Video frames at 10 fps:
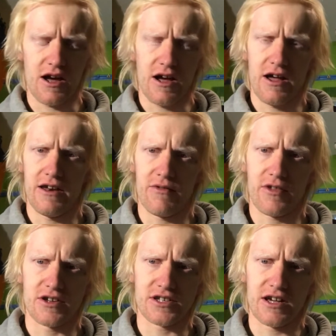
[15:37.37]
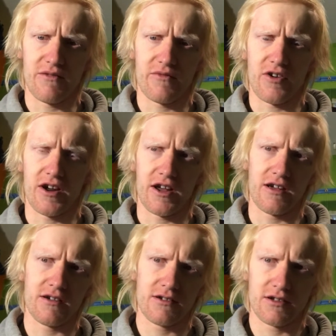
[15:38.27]
and then Thursday and Friday
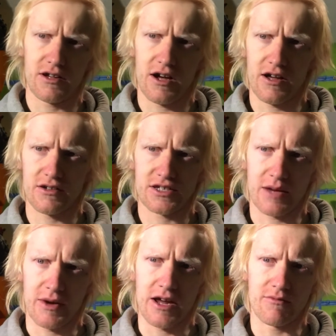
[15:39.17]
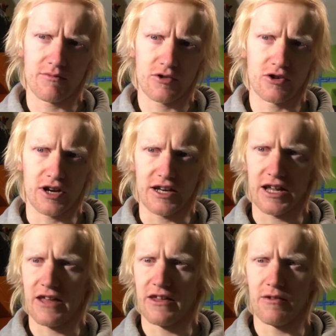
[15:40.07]
same again. Could get
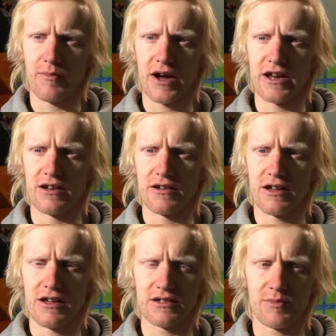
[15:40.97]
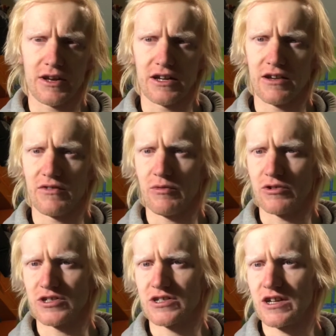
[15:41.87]
down there and paint, depending if it
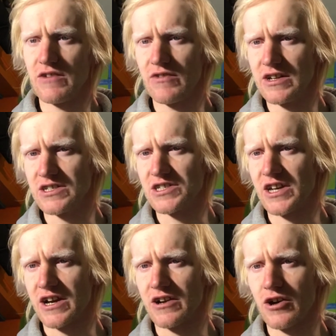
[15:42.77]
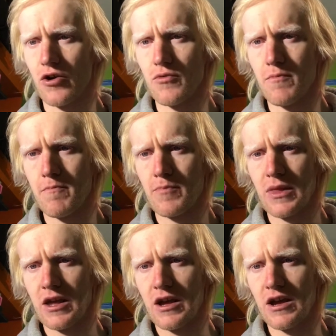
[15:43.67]
needs a second coat.
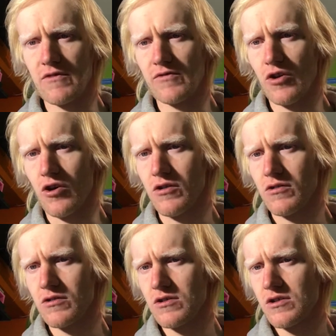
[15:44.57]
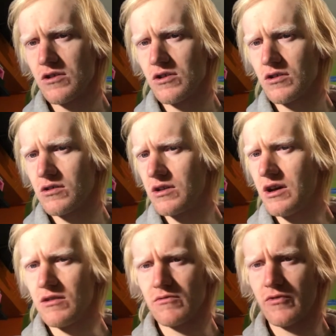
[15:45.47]
If not, yeah,
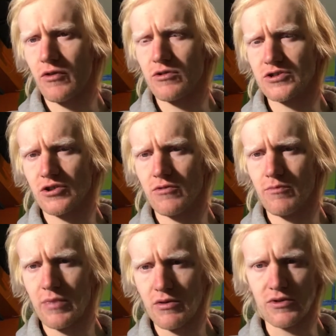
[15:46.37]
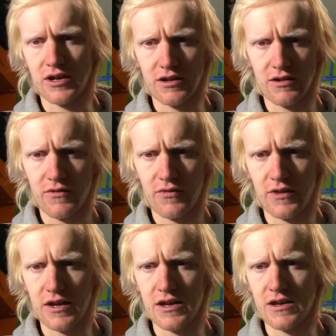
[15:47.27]
focus on building
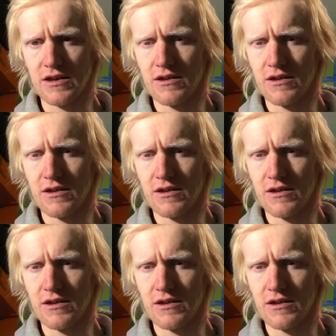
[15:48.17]
the